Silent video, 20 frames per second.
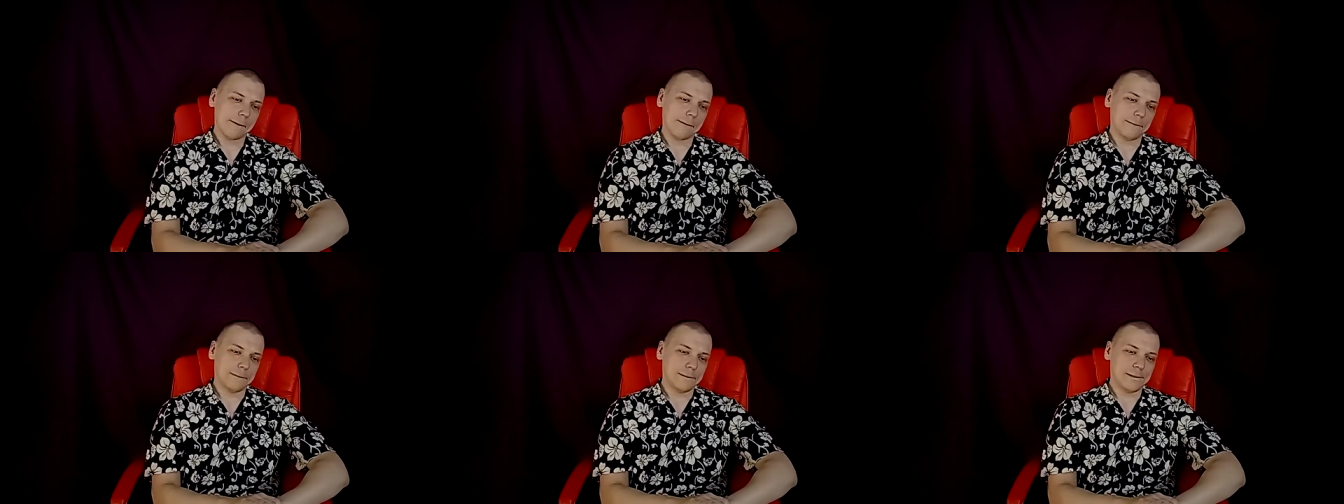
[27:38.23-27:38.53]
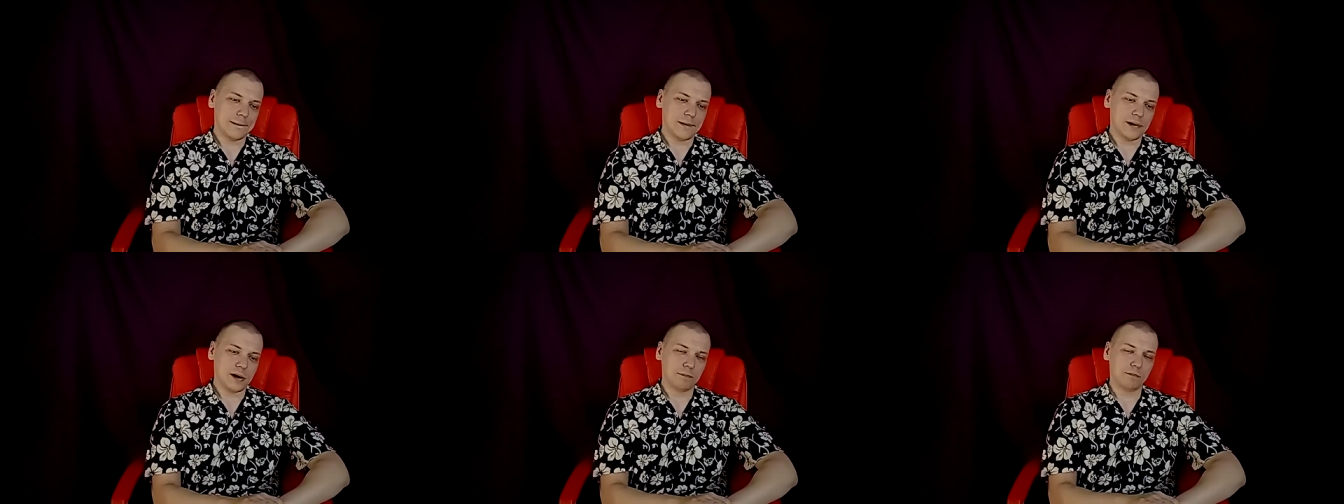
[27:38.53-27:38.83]

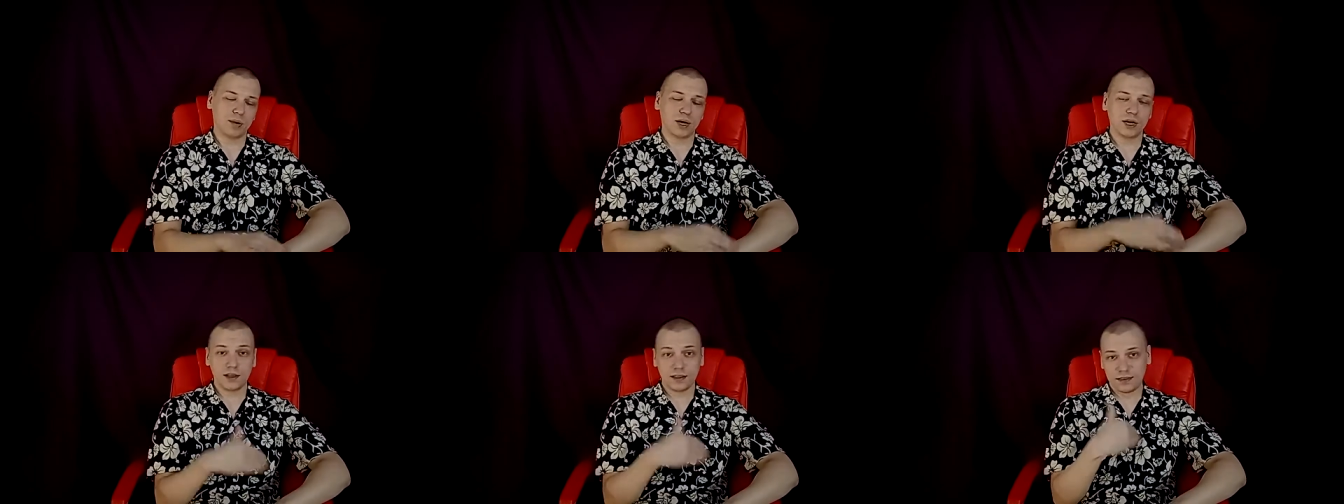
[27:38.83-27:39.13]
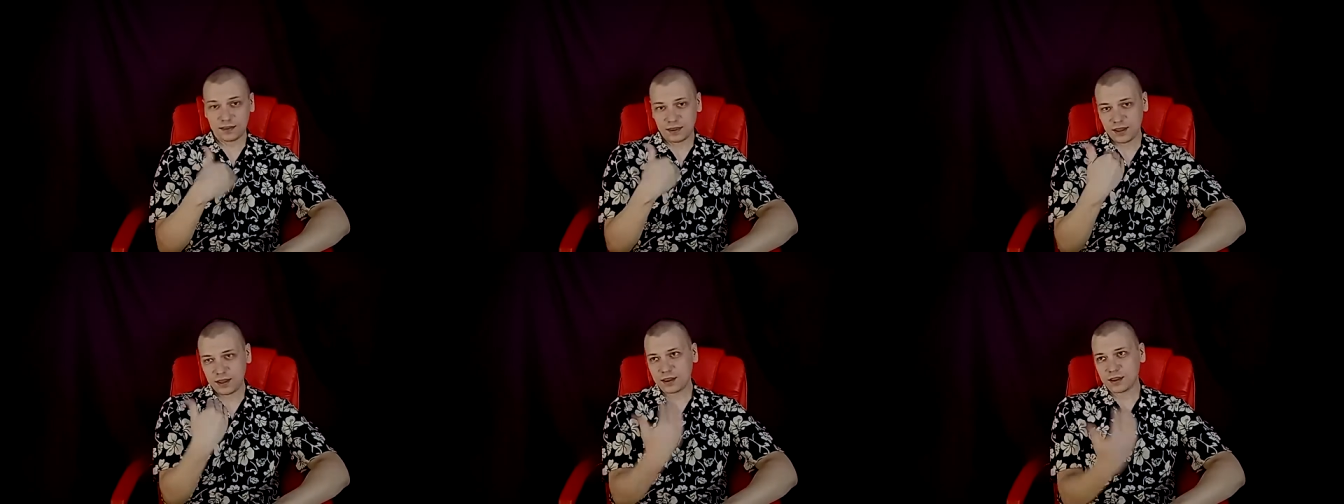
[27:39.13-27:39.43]
Uh, but
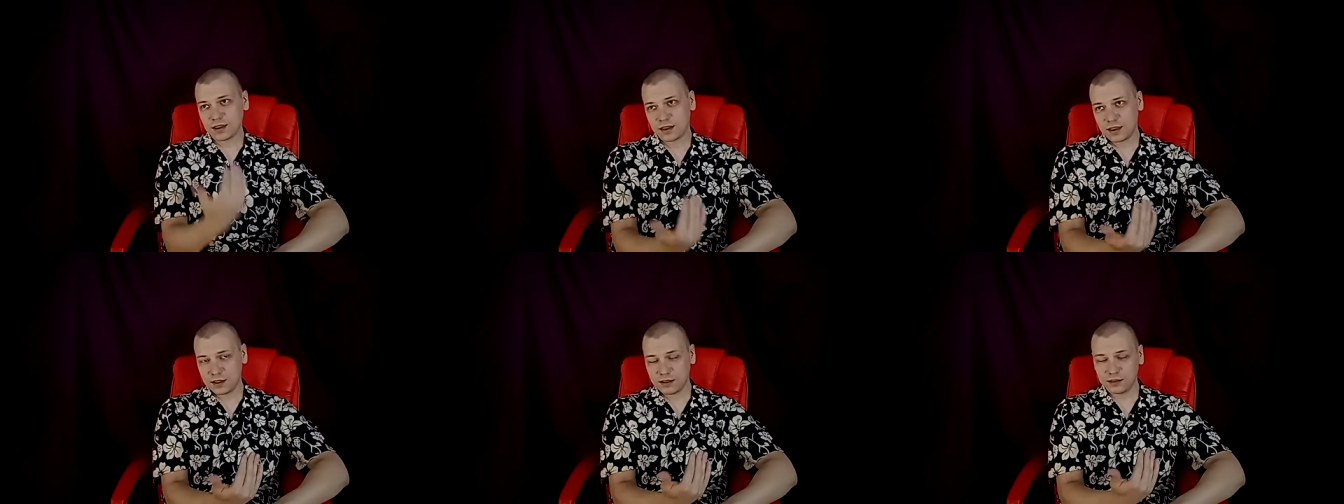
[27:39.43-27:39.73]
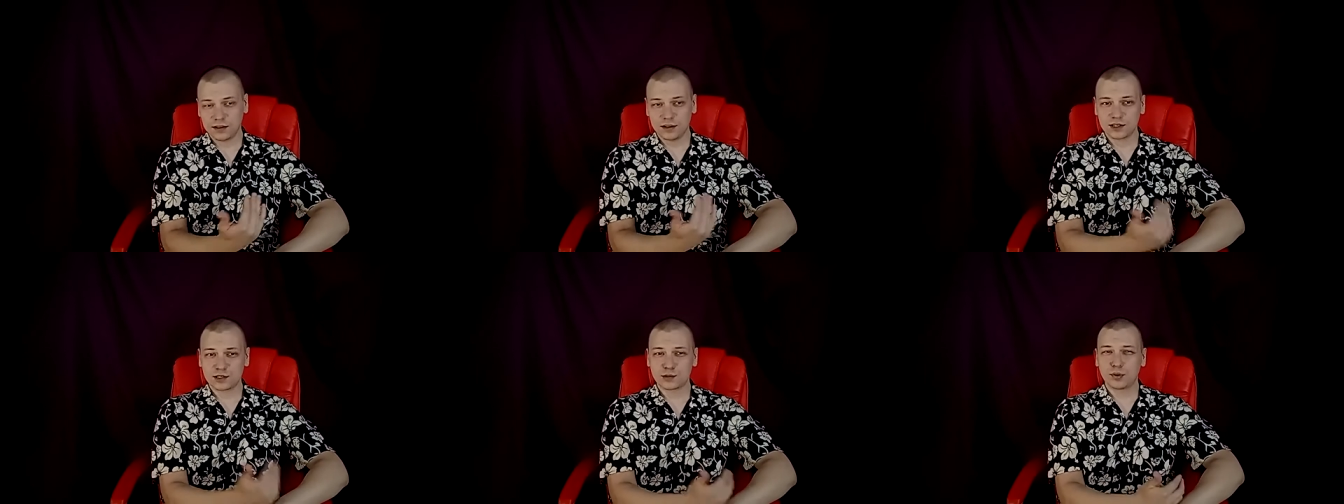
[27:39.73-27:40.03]
I think,
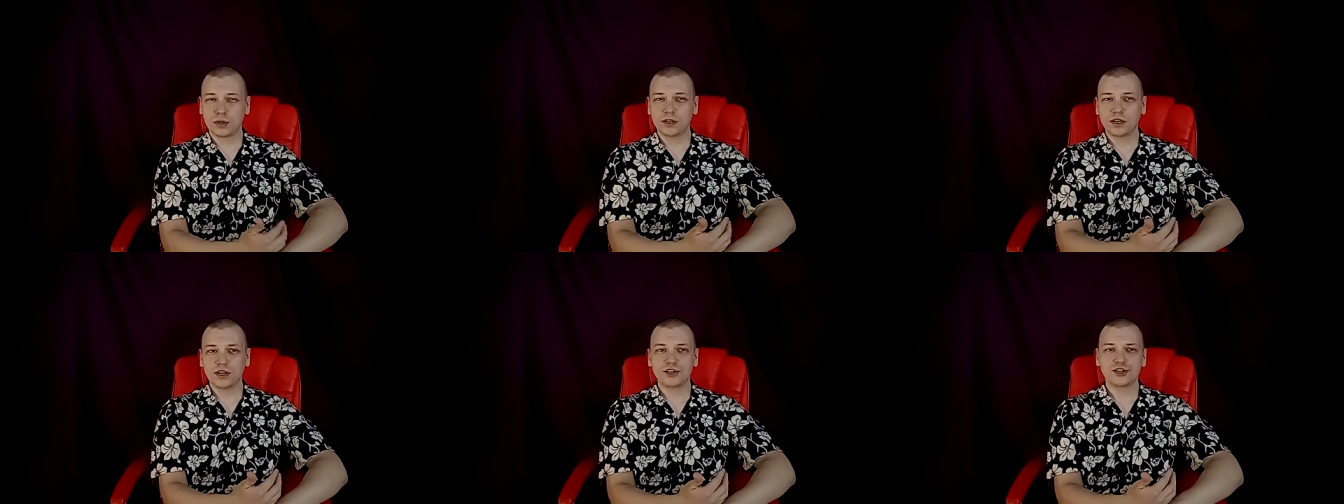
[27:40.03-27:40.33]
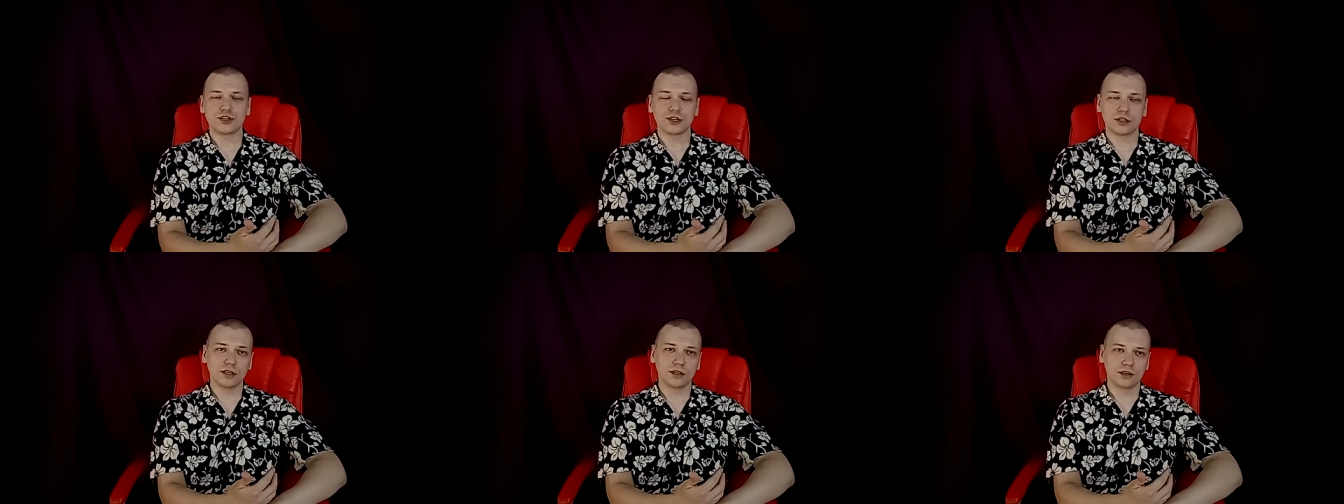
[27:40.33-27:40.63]
again, the
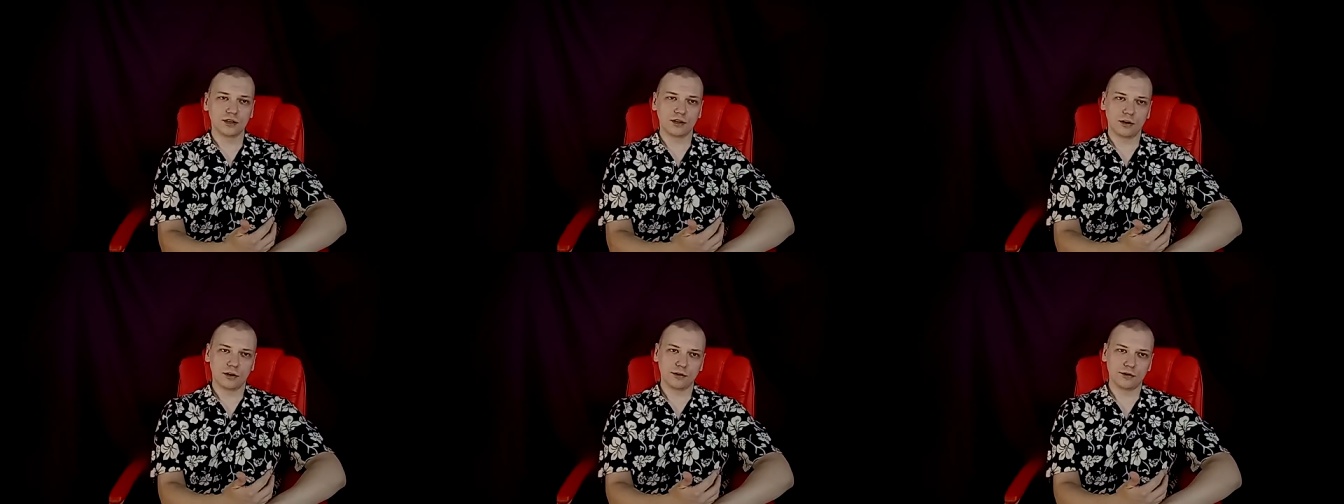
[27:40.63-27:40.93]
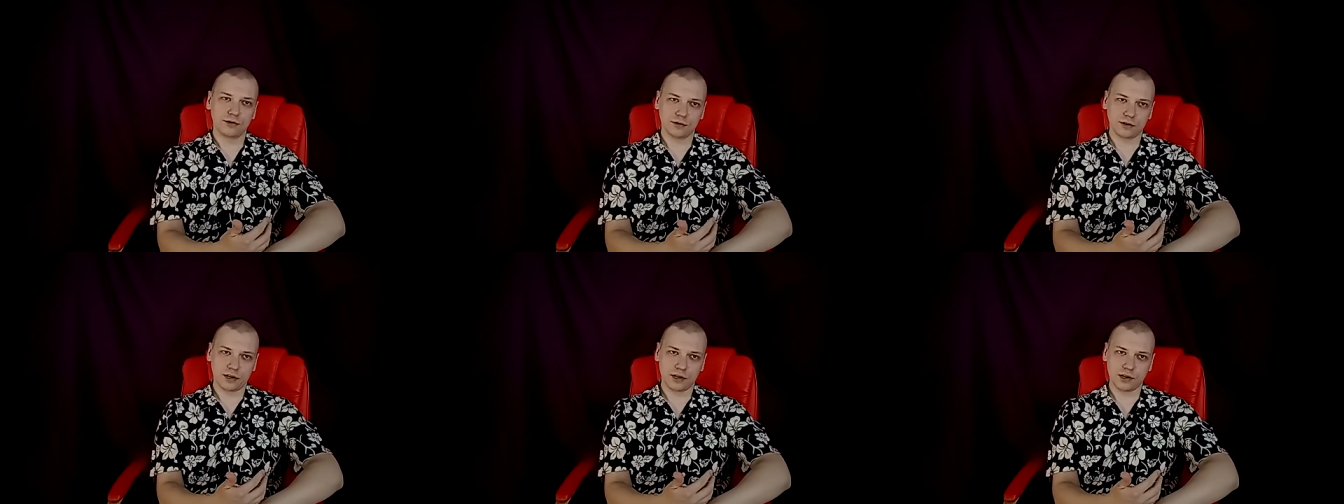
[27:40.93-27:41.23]
explanation that the
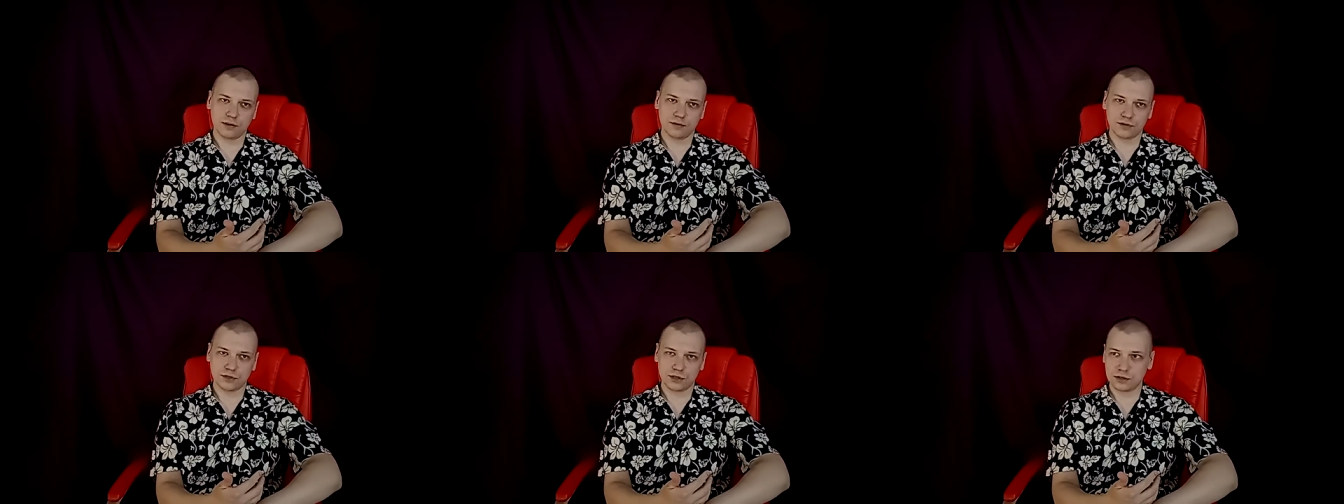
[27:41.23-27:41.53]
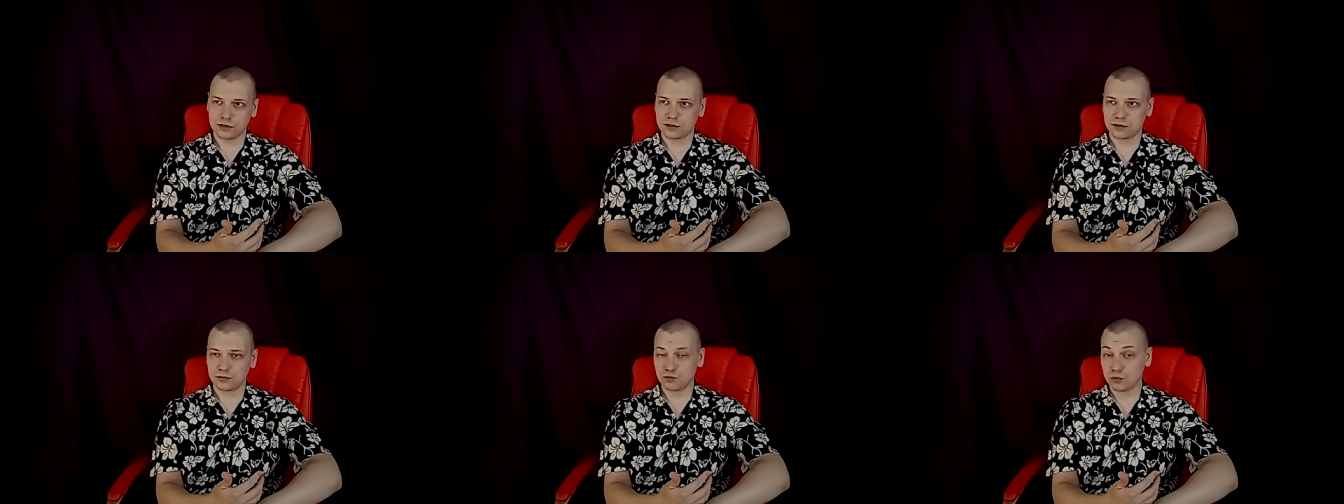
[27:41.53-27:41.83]
author gives
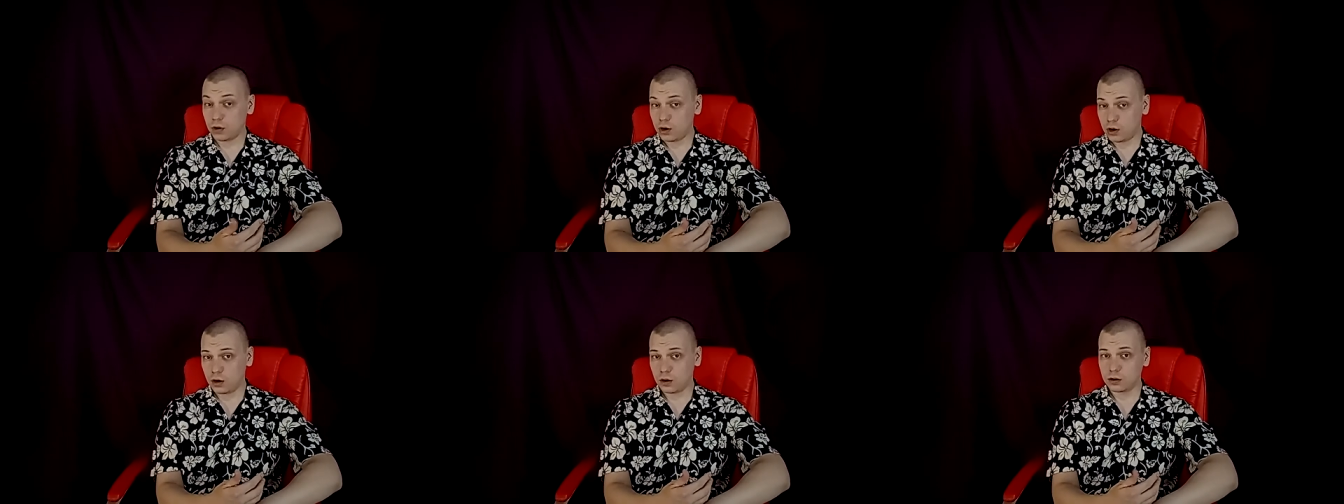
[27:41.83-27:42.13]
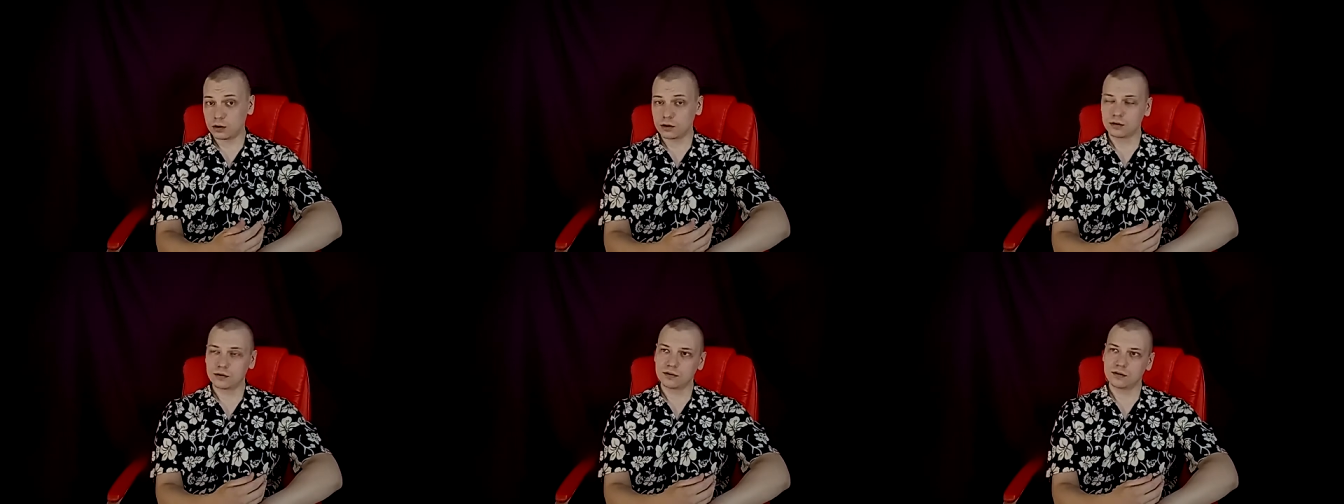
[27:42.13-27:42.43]
is
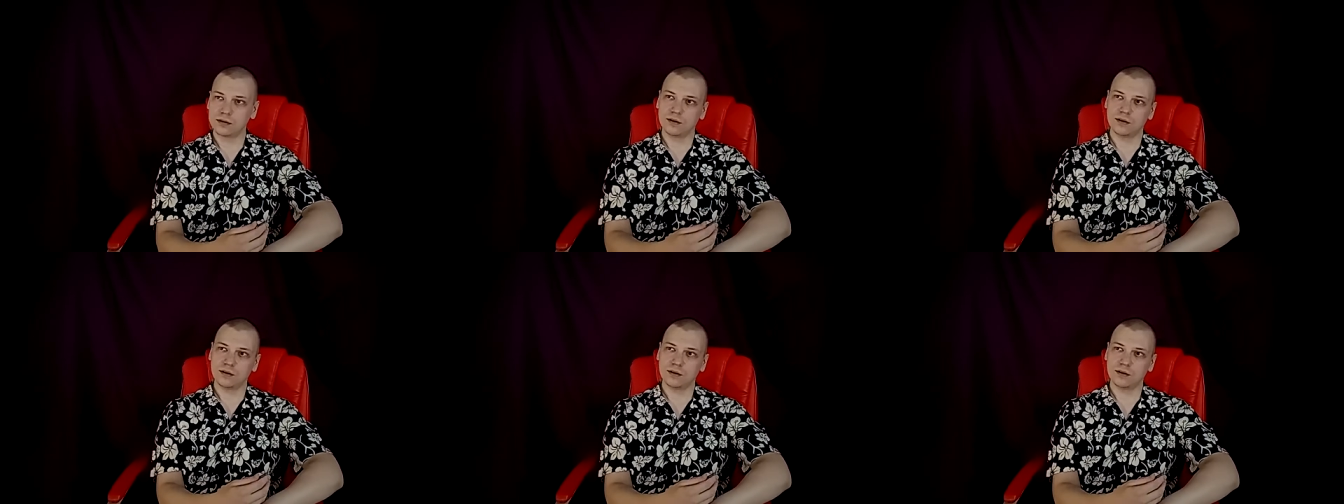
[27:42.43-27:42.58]
wrong.